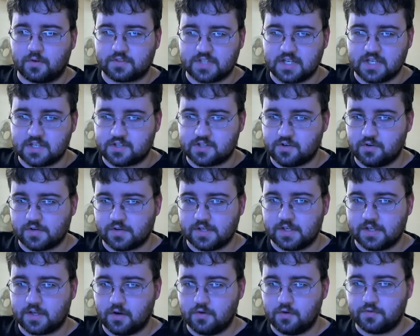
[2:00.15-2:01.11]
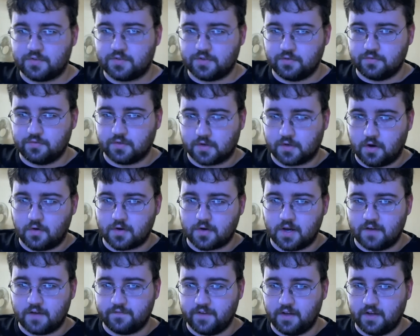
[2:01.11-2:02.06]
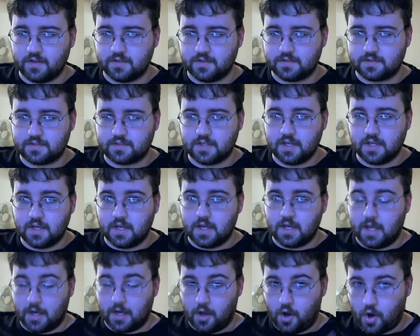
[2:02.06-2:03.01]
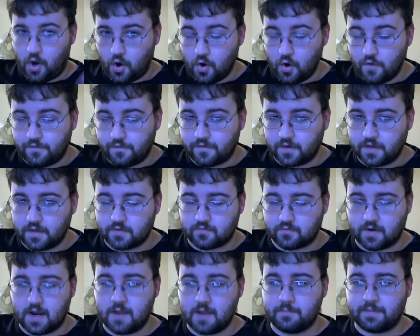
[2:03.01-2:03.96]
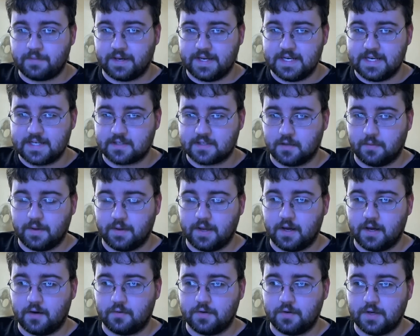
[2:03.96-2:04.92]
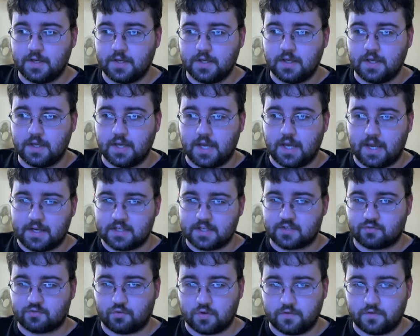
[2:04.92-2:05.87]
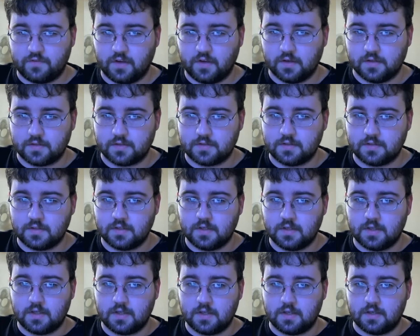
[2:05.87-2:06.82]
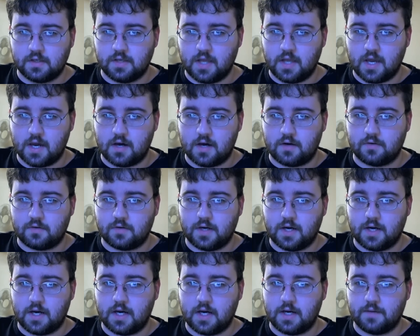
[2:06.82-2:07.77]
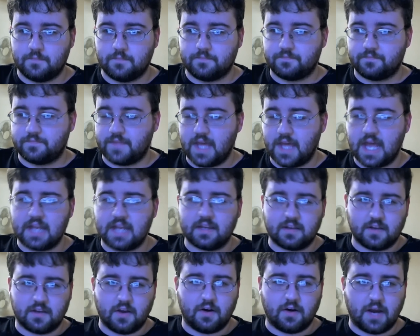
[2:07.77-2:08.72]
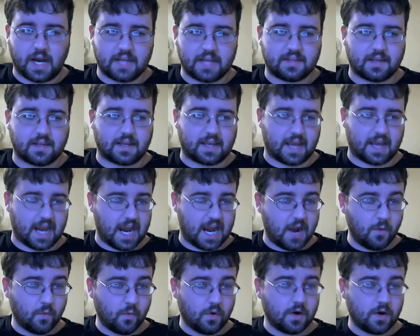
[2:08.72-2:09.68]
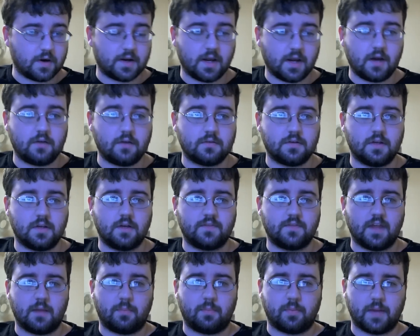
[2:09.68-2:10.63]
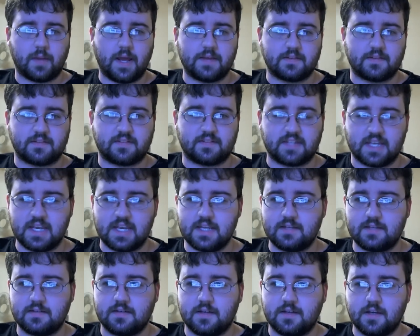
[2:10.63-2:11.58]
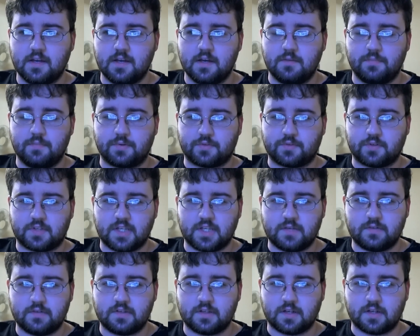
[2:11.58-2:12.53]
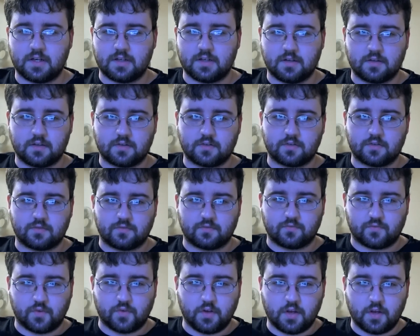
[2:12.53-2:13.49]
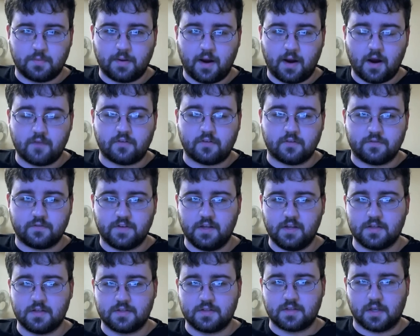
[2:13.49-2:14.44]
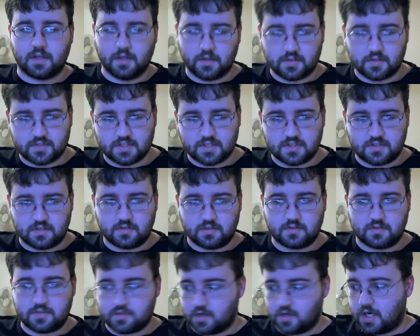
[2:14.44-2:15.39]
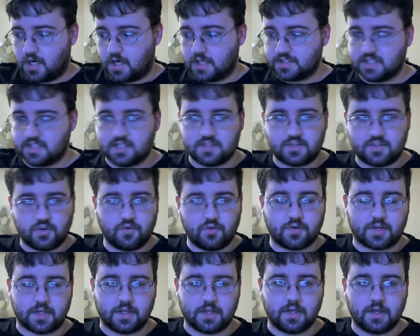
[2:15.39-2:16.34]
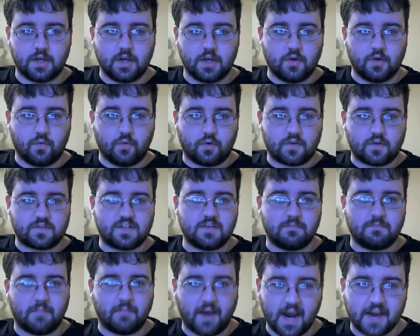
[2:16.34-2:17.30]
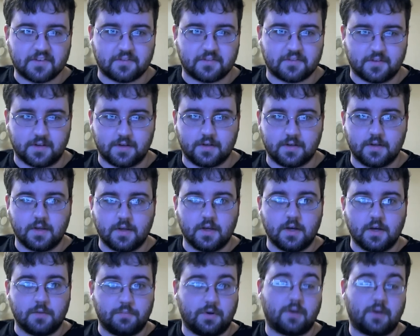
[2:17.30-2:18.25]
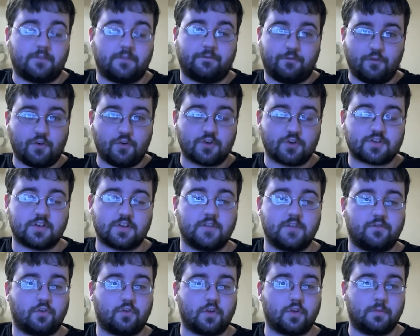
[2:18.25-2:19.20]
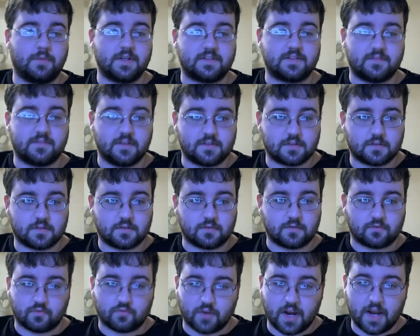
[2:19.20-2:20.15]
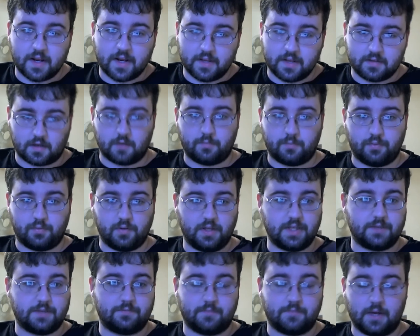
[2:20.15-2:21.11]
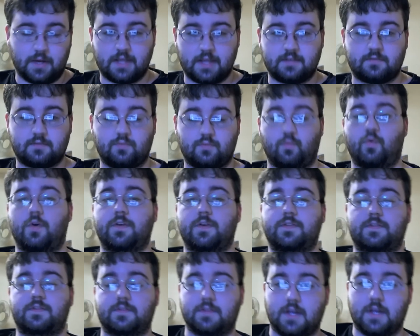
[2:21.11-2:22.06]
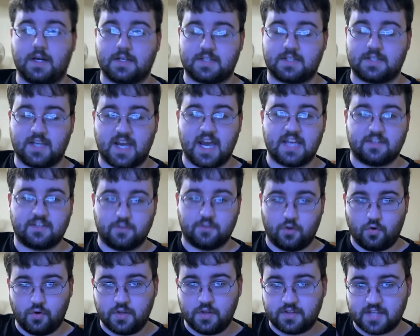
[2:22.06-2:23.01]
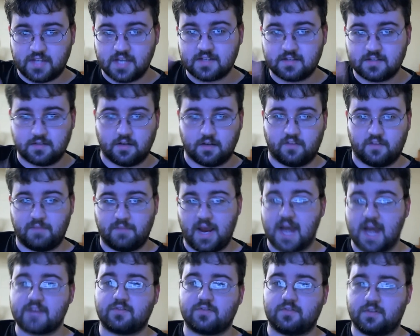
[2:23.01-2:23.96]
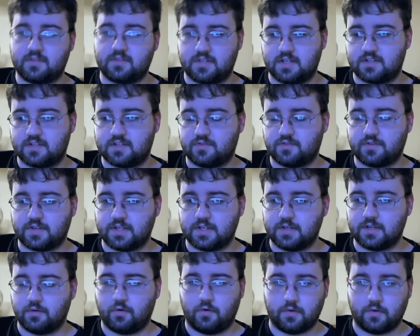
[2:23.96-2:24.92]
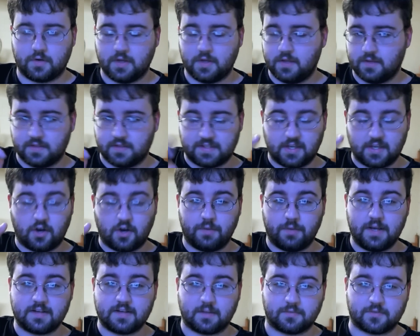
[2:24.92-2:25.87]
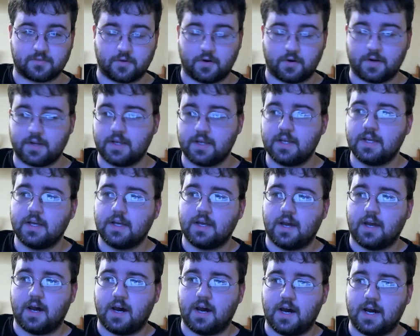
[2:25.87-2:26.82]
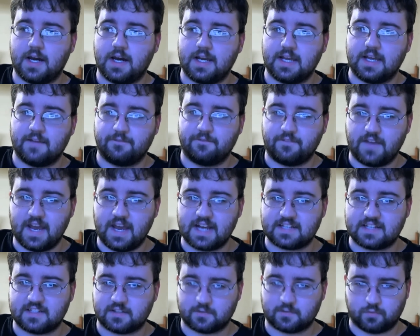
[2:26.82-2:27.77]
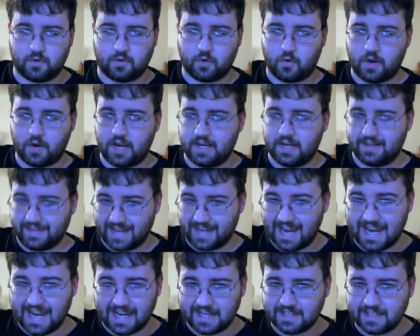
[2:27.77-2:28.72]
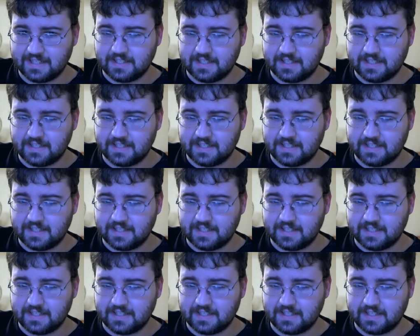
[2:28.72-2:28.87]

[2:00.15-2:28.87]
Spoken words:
Jinchuriki go to the Konoha village and hopefully rampage somehow and destroy the village. Now, that, you know, I guess it can work out, you know, that plant the seeds, but you're giving another really powerful village another Jinchuriki. What if she mastered it? But fortunately for the Mist Ninja, Ren is a complete, I guess, wuss. She has no intention of mastering the Jinchuriki, or the Tail Beast, I'm sorry. In fact, she just want to go ahead and die.